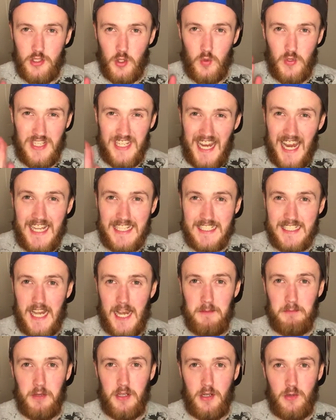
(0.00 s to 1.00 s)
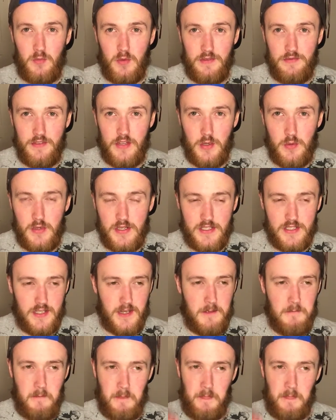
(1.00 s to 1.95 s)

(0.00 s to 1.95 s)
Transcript: So yes, I'm going to review it.